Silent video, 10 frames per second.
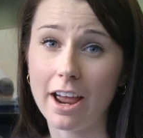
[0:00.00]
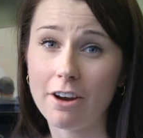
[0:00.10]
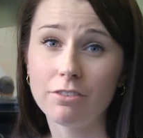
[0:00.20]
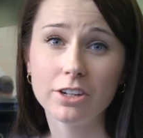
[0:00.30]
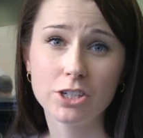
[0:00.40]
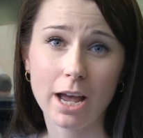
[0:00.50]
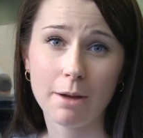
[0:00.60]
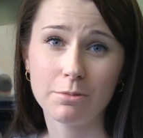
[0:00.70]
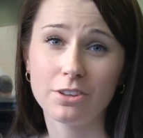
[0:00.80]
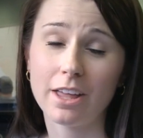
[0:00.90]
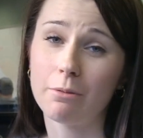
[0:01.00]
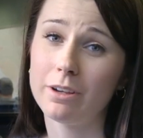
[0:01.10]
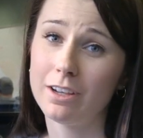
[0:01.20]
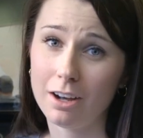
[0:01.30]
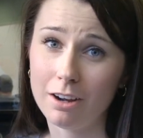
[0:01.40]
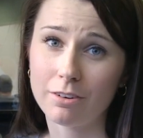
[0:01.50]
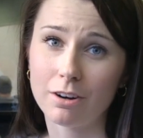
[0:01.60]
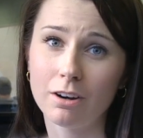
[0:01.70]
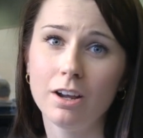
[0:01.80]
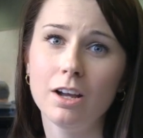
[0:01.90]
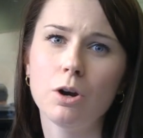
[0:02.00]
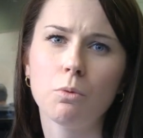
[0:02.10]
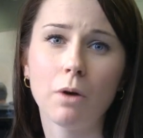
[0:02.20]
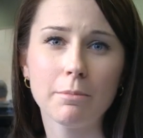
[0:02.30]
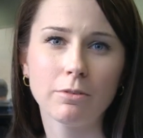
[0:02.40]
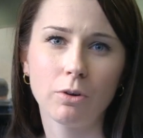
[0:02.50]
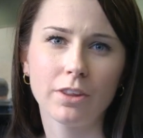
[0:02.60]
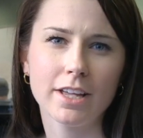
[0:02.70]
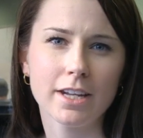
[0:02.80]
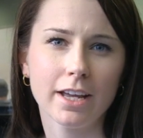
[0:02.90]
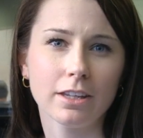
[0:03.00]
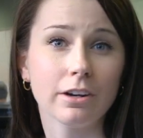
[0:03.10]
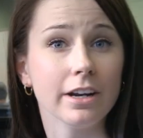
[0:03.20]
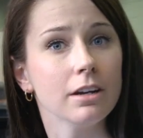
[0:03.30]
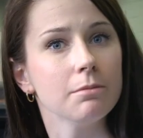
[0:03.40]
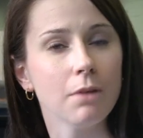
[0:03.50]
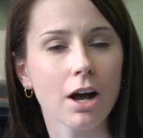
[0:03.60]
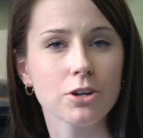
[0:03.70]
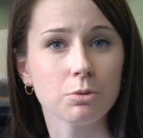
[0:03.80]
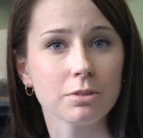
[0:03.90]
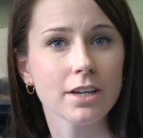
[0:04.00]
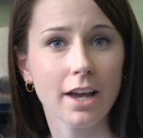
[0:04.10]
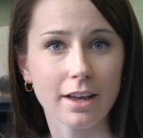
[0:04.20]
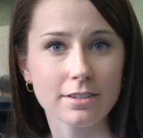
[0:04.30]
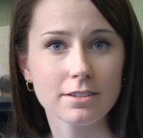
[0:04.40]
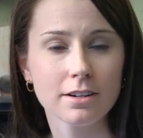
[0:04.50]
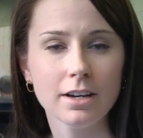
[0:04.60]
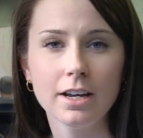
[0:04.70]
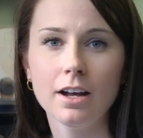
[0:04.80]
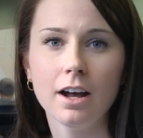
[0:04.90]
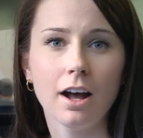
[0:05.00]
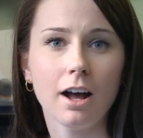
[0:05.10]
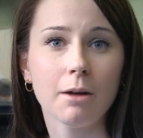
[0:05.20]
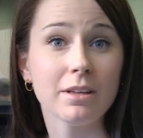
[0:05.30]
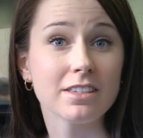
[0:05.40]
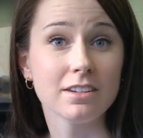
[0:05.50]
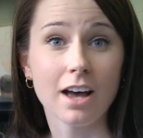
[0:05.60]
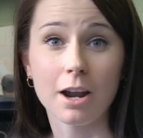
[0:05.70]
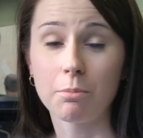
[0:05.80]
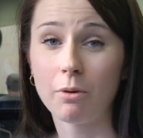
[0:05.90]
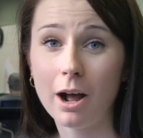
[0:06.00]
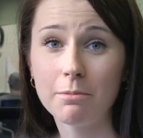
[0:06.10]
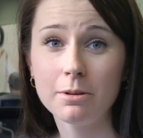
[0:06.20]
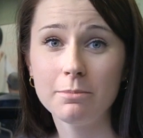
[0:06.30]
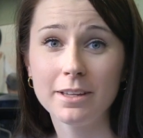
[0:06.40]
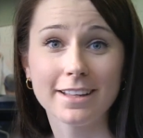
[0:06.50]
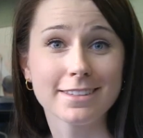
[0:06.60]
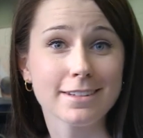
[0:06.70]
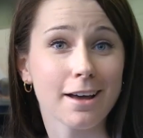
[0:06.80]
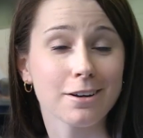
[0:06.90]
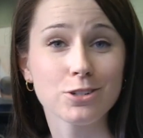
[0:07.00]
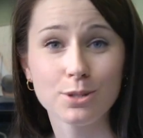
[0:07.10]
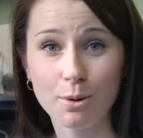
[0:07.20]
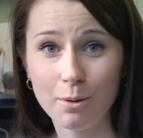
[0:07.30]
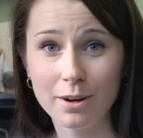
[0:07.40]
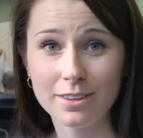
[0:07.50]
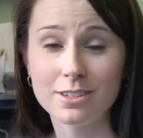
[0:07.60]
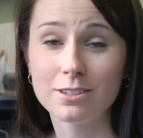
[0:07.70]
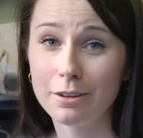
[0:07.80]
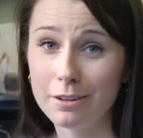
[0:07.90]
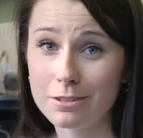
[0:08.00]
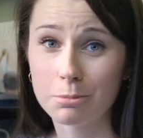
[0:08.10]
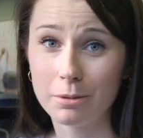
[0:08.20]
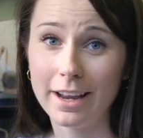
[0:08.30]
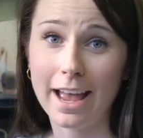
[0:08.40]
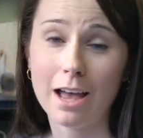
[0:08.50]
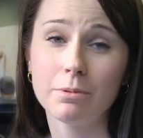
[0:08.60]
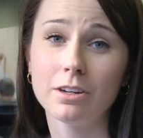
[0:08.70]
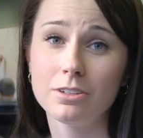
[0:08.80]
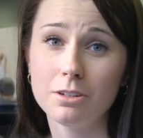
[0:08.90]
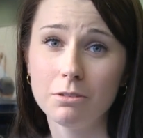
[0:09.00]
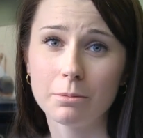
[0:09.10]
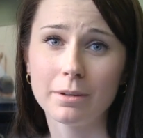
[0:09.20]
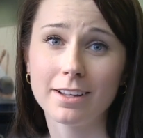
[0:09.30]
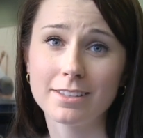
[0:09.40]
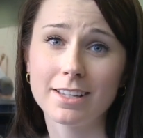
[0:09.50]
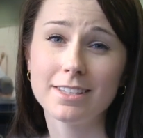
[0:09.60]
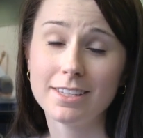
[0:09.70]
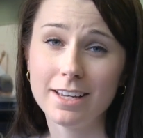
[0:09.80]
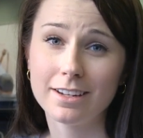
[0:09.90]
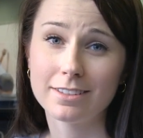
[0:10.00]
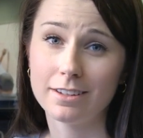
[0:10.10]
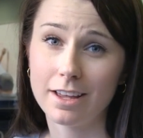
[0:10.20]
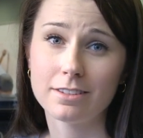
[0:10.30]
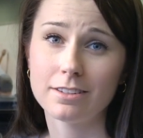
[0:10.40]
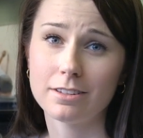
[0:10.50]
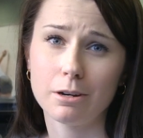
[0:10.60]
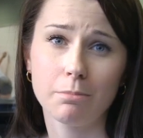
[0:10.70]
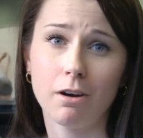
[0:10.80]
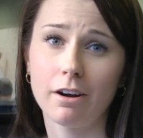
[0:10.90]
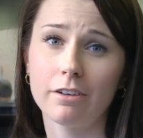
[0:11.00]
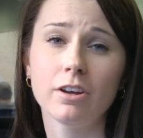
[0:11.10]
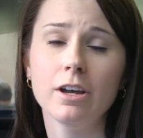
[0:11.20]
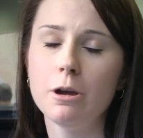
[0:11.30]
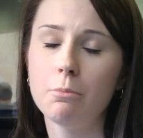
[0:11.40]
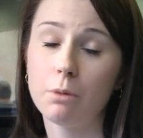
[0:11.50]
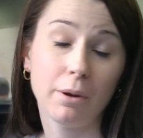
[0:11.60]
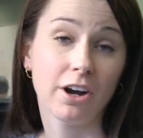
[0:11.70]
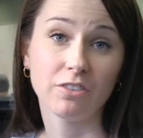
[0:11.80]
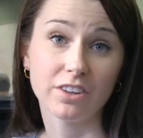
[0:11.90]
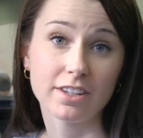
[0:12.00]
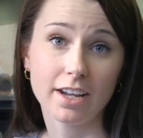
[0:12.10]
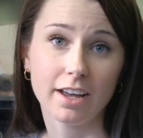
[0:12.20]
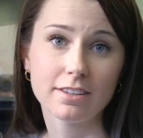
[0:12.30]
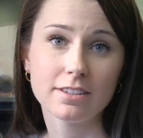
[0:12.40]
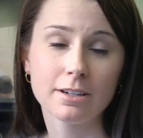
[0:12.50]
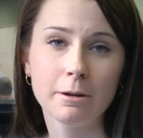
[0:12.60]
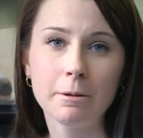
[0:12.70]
every chapter that we cover right before they take their end of module test. It's not a problem, it's not a chore. The students are pretty happy to do it because they see it as a necessary part of preparing for the test.